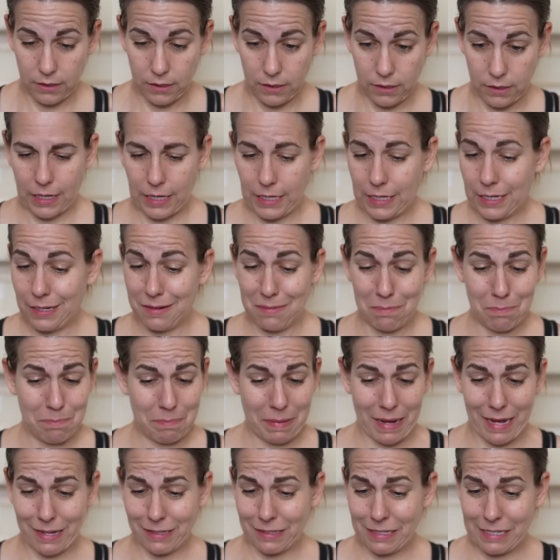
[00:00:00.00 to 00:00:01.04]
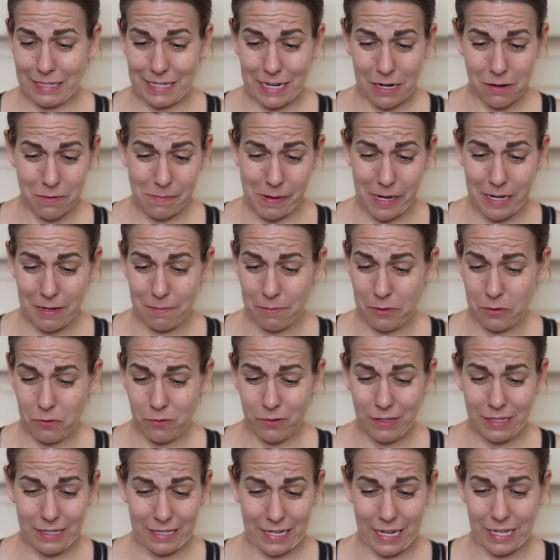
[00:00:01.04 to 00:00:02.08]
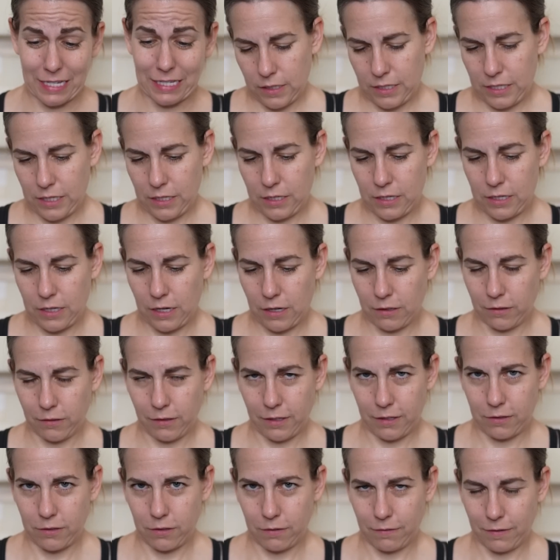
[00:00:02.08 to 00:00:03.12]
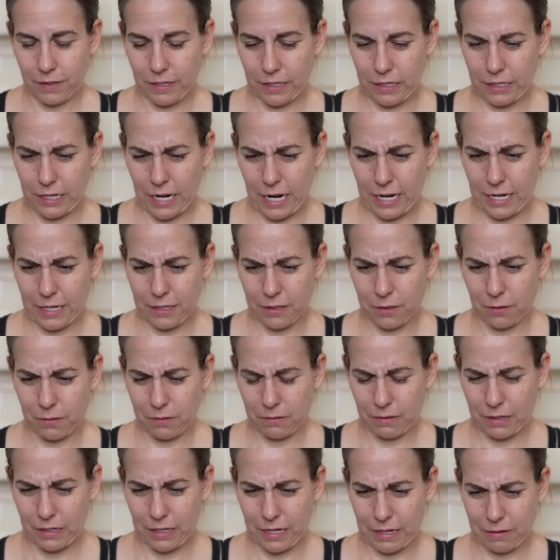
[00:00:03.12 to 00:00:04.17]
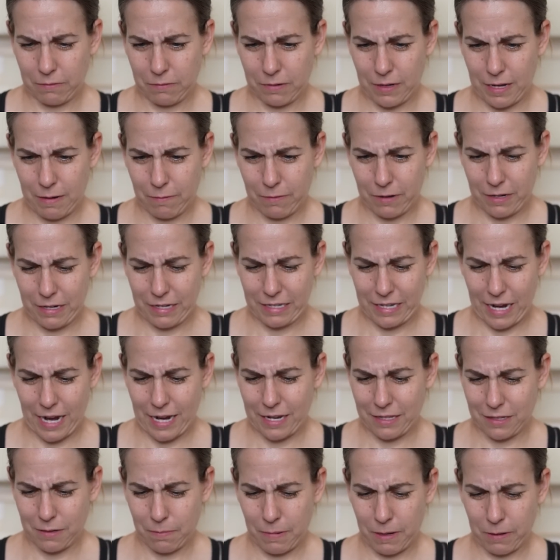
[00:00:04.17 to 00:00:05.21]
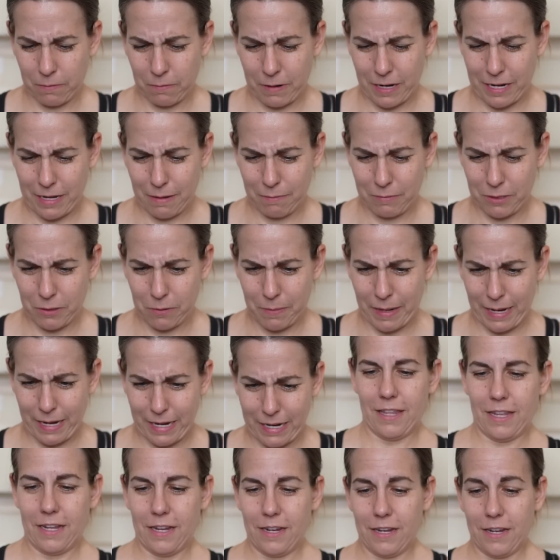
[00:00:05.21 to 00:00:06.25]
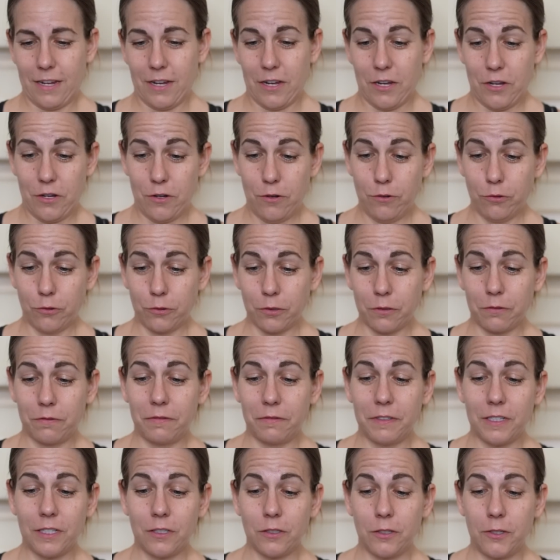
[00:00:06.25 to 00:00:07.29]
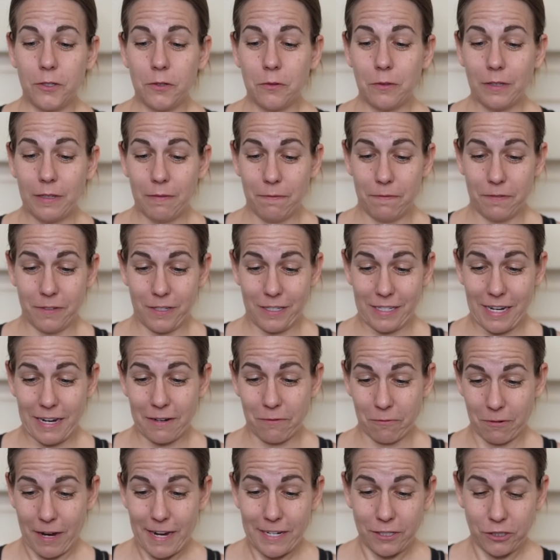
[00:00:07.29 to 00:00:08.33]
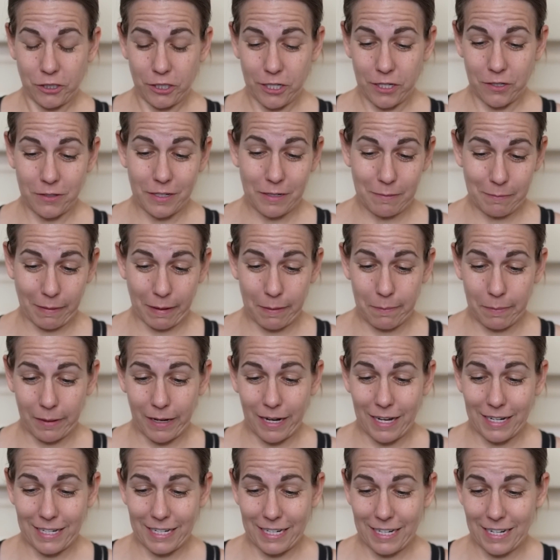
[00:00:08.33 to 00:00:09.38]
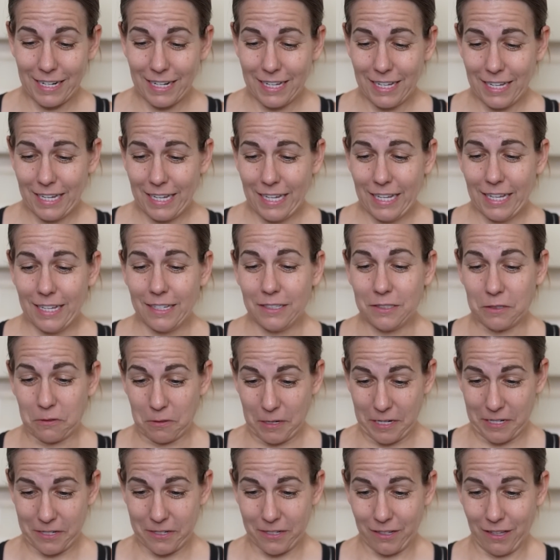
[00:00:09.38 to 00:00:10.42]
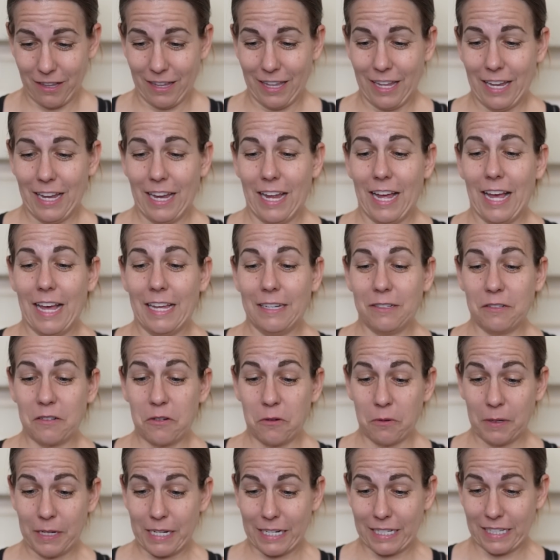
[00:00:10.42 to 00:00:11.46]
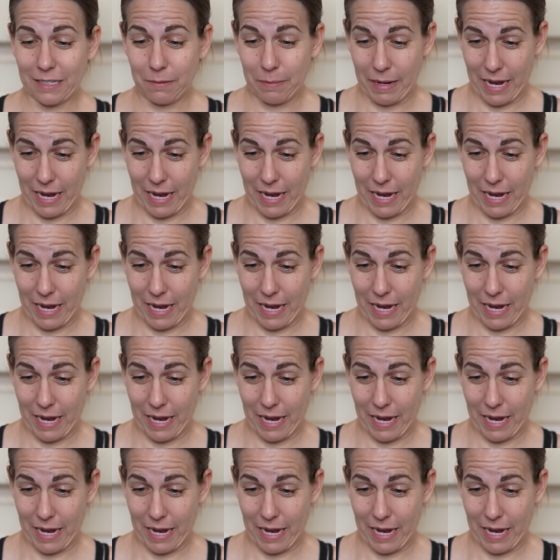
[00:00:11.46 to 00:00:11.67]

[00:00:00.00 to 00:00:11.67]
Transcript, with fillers: Eesh. I need to balance out my immune cells. Let's just toggle this over to science. I want a science about why I'm so bad. The neutrophil to lymphocyte ratio in my body is critical and critically